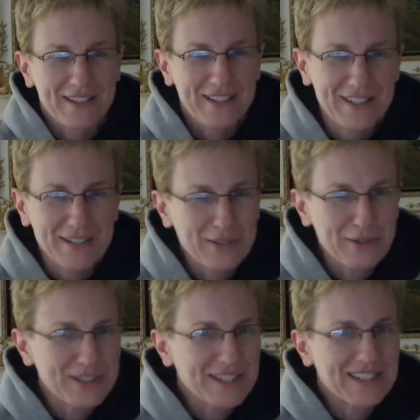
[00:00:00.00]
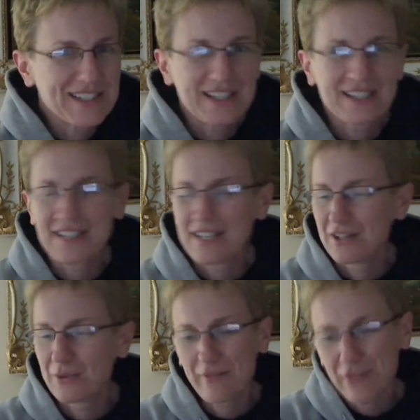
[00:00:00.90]
inserted these things, and
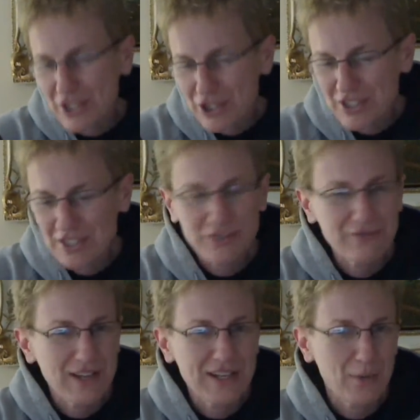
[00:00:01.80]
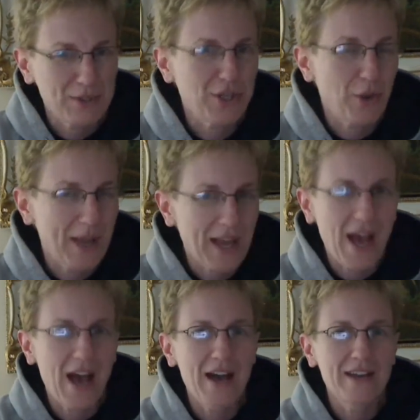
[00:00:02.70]
the revelations as you find out what's going
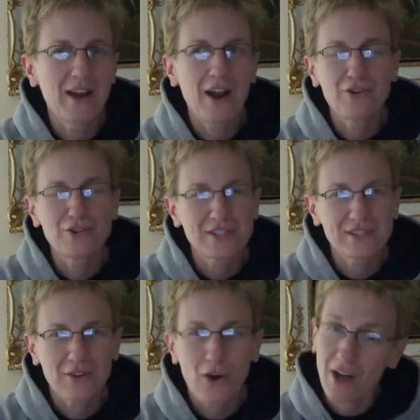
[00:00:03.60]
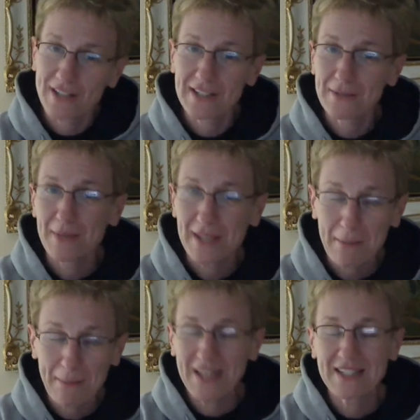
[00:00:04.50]
on are just awesome and
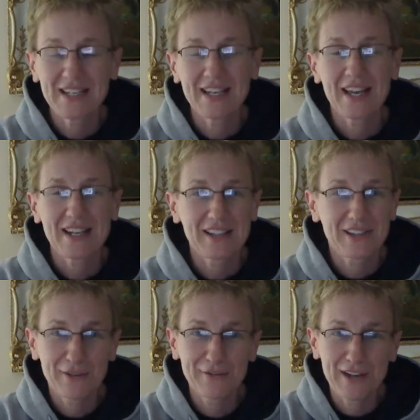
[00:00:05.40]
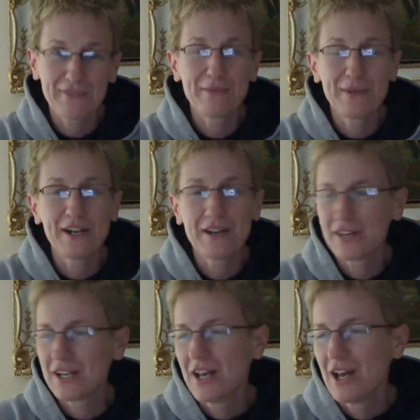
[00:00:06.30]
amazing, and I loved every minute of
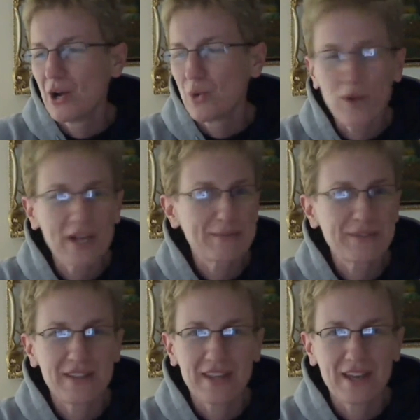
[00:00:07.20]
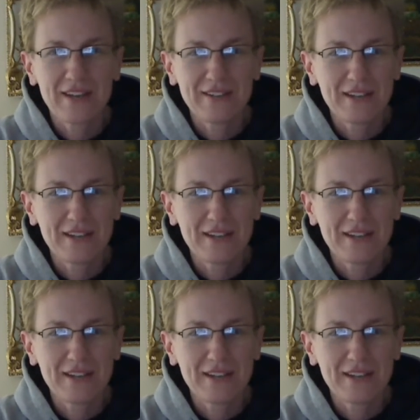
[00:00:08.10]
it right up to the end.